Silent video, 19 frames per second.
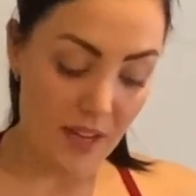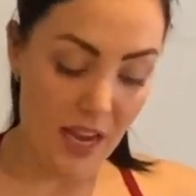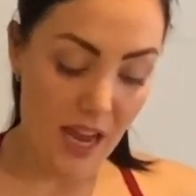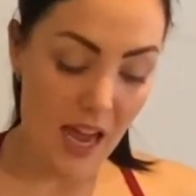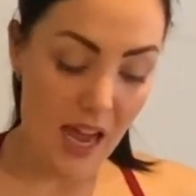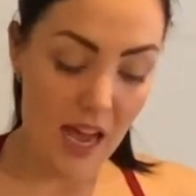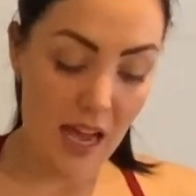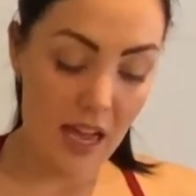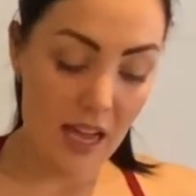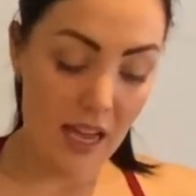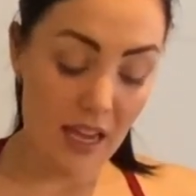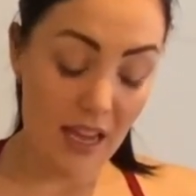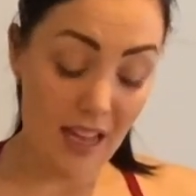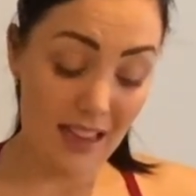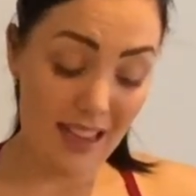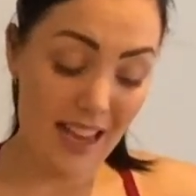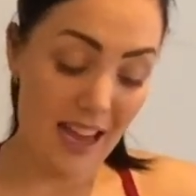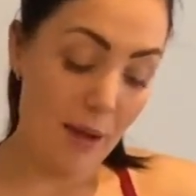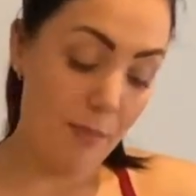
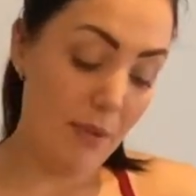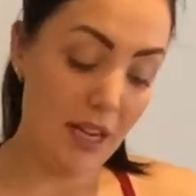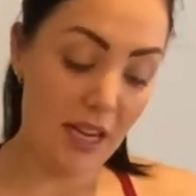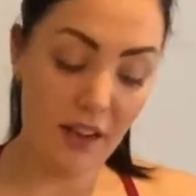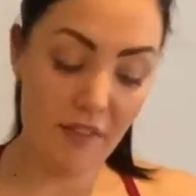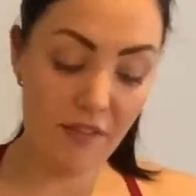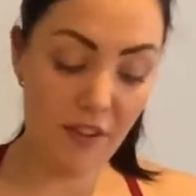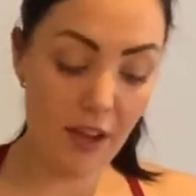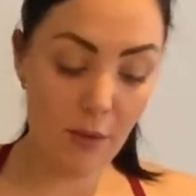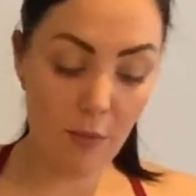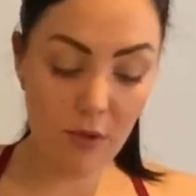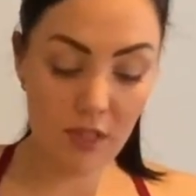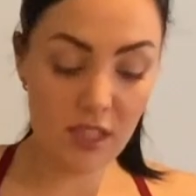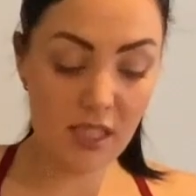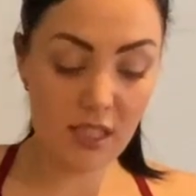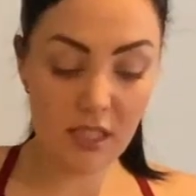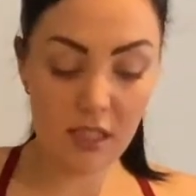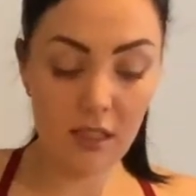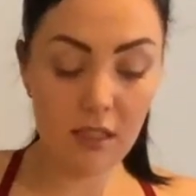I mean if I
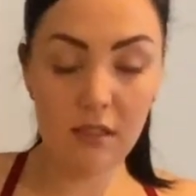was